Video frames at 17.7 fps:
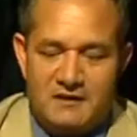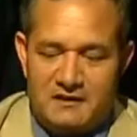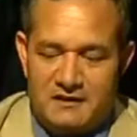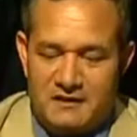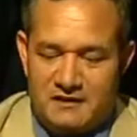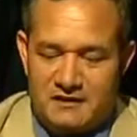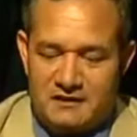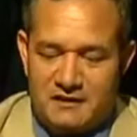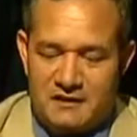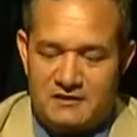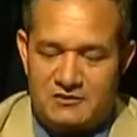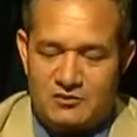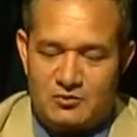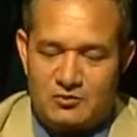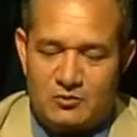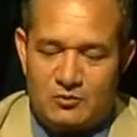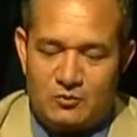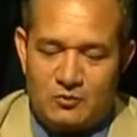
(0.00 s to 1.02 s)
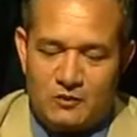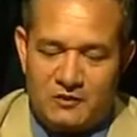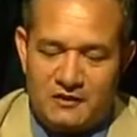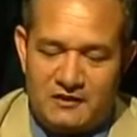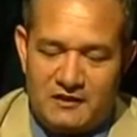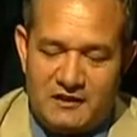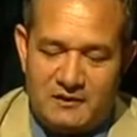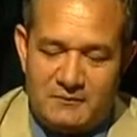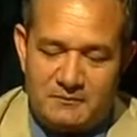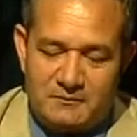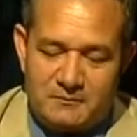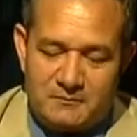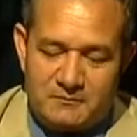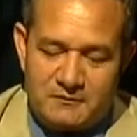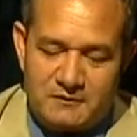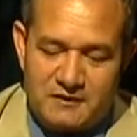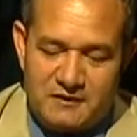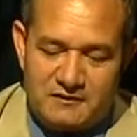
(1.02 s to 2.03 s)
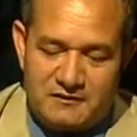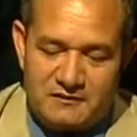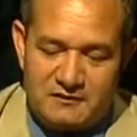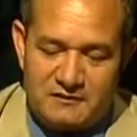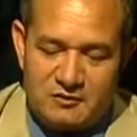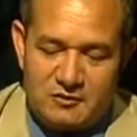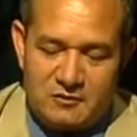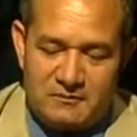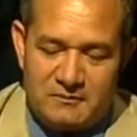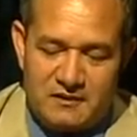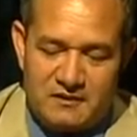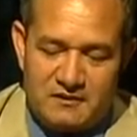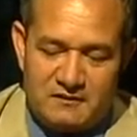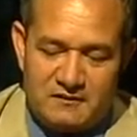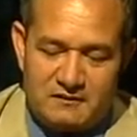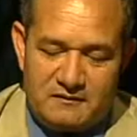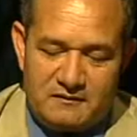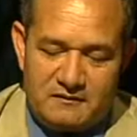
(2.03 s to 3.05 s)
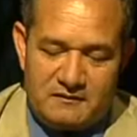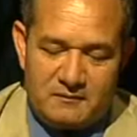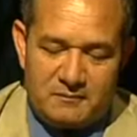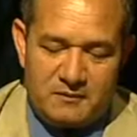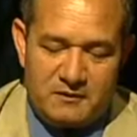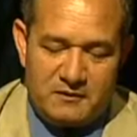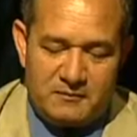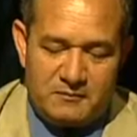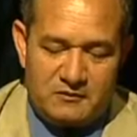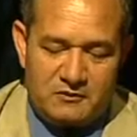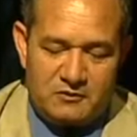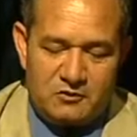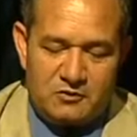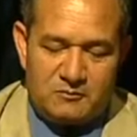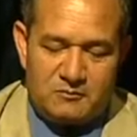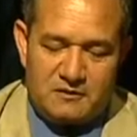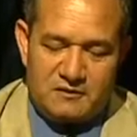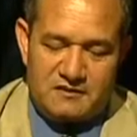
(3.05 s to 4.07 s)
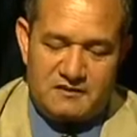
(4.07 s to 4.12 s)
And also when I'm writing on my paper or my